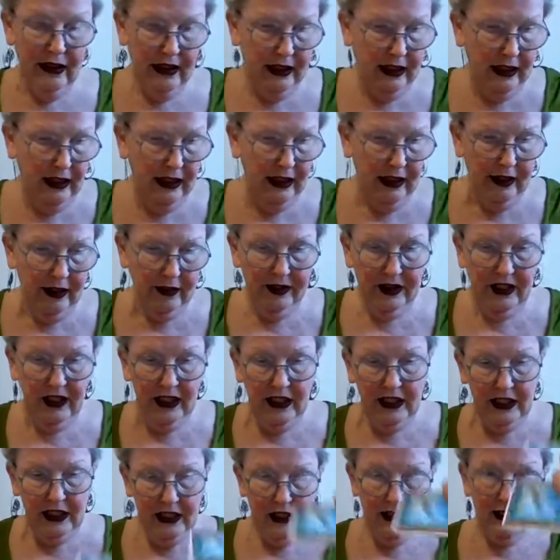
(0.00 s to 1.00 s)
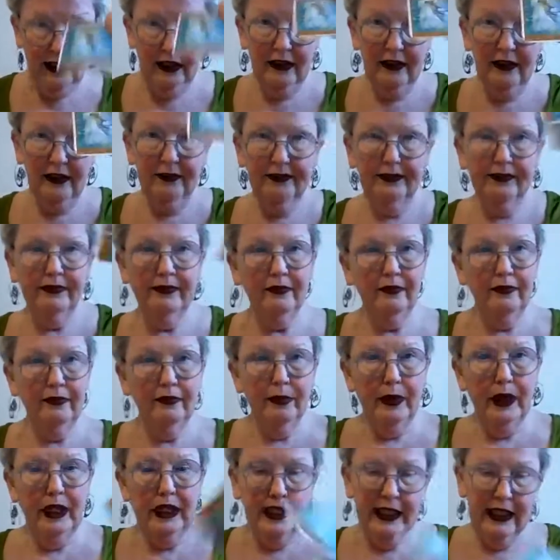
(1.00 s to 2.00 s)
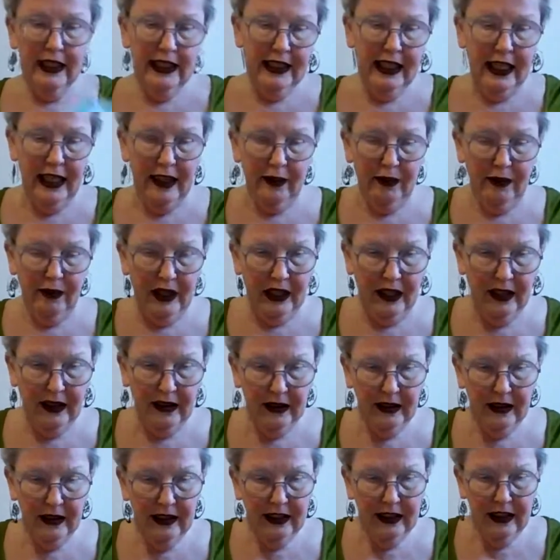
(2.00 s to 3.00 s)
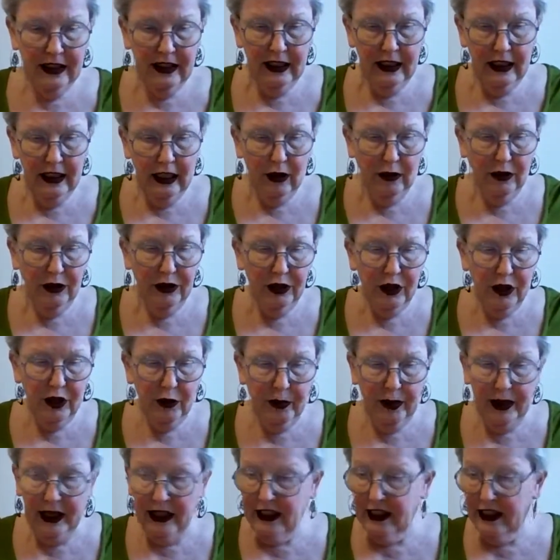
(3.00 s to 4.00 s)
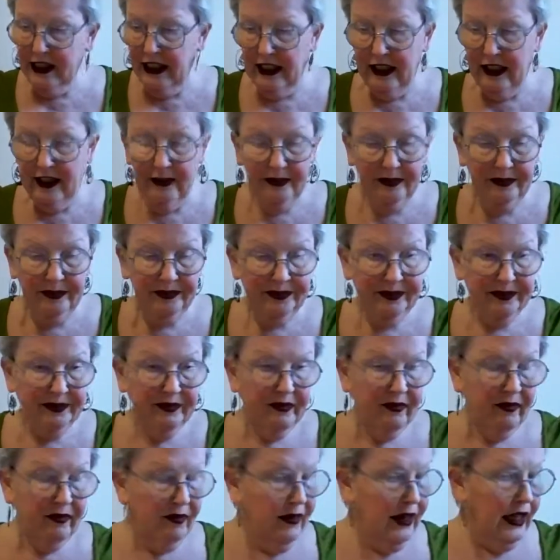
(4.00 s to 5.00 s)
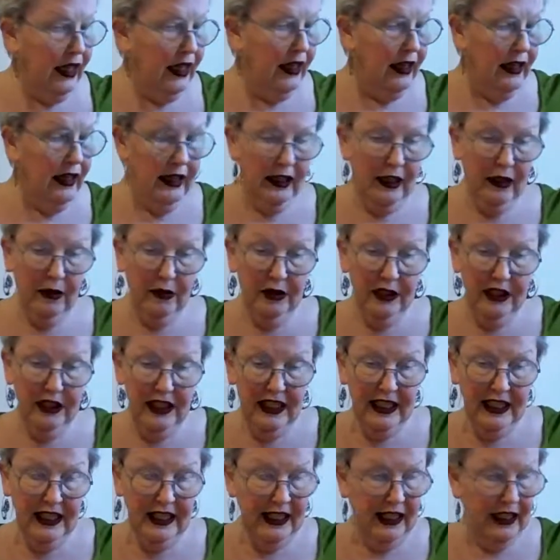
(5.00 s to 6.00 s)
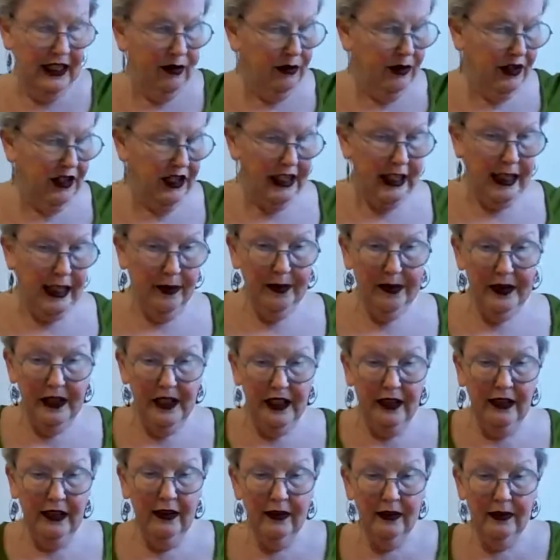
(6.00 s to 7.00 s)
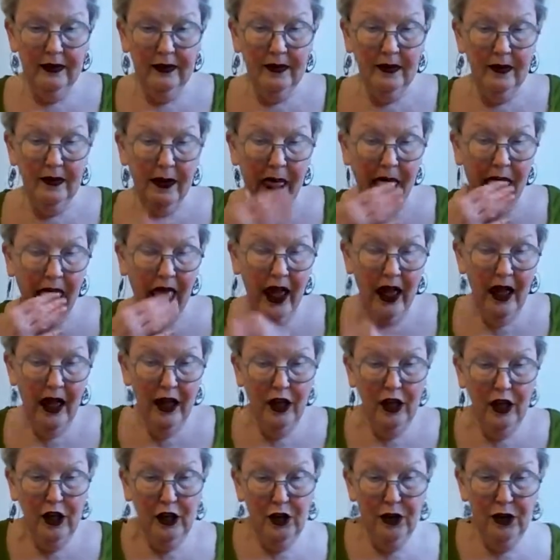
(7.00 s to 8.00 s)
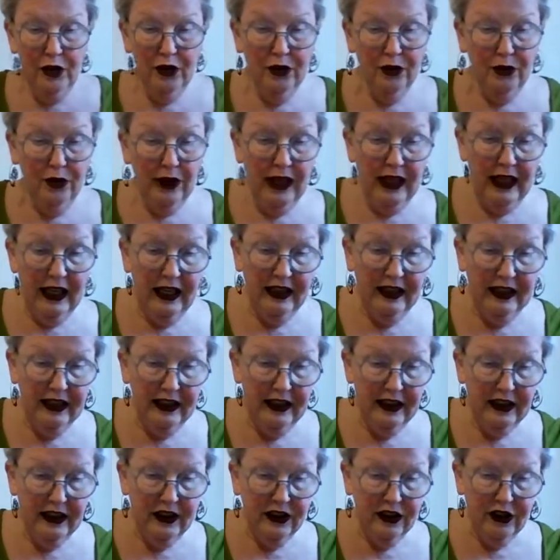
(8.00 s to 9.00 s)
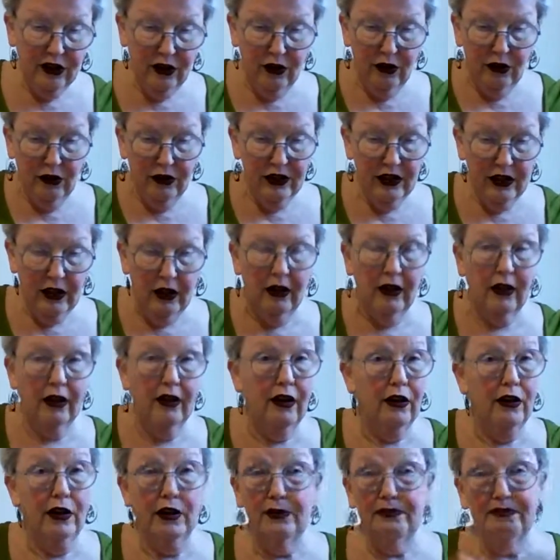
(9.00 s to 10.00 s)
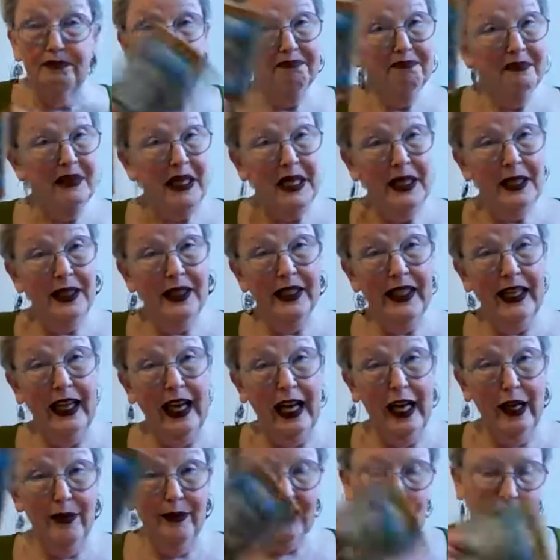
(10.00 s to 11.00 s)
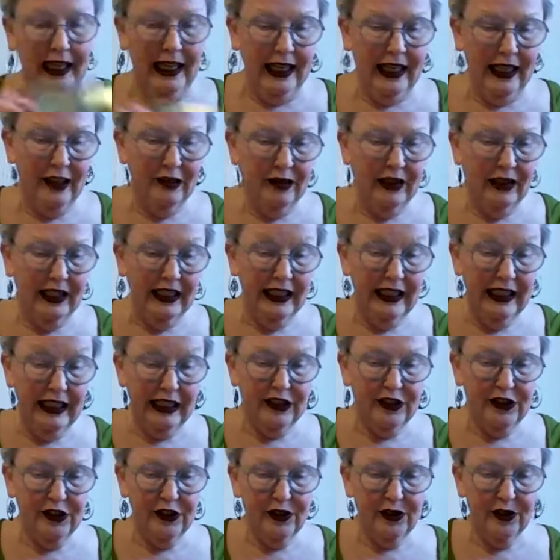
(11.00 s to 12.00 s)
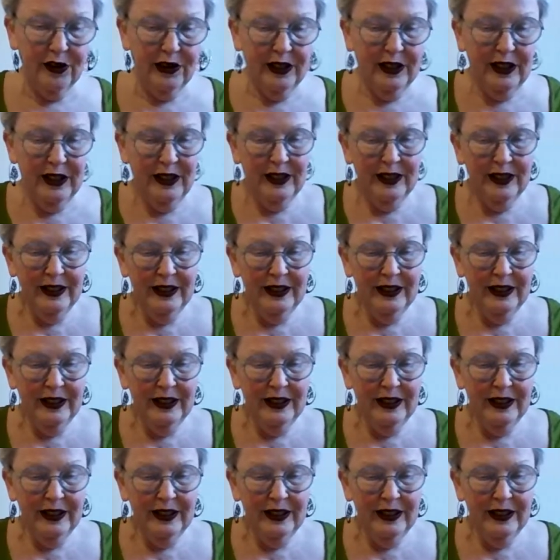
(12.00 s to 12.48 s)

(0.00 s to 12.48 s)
love this, but it's that way. I want to go back there, and I want to see what's happening. Who are these souls? The karma card right next to it.